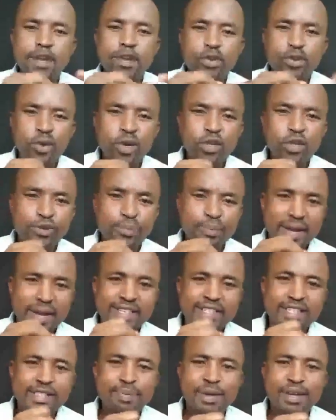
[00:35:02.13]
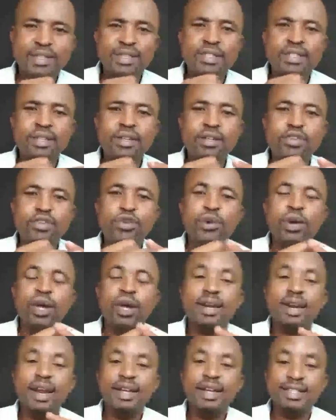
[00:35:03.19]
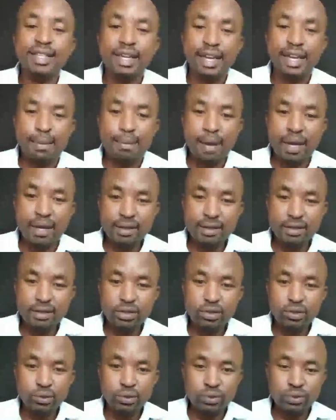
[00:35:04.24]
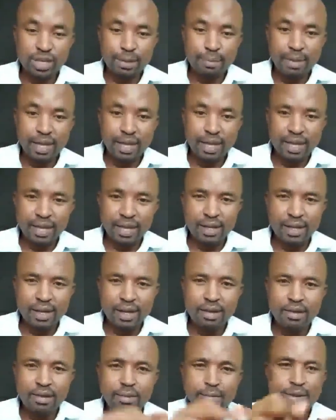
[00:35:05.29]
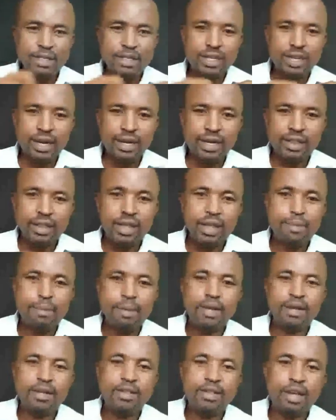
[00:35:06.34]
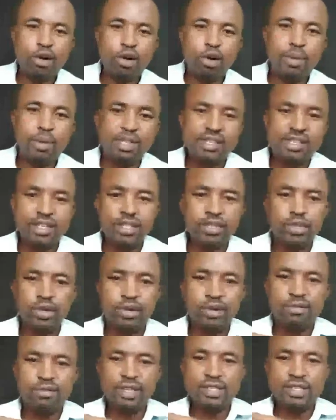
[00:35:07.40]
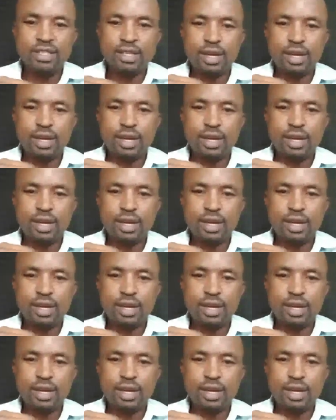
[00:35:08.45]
you want to participate, you can write an email to CBK. I will be sharing the email in the comment section of these